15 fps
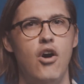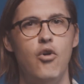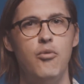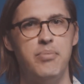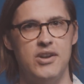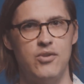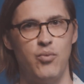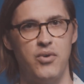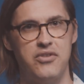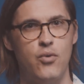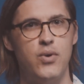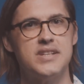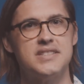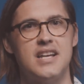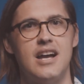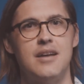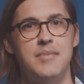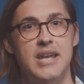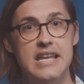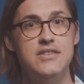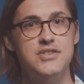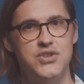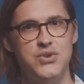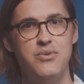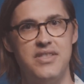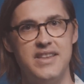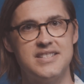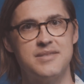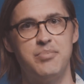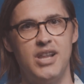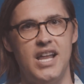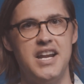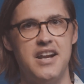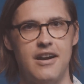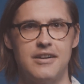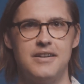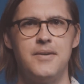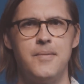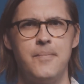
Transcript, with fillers: open with QuickTime into this player.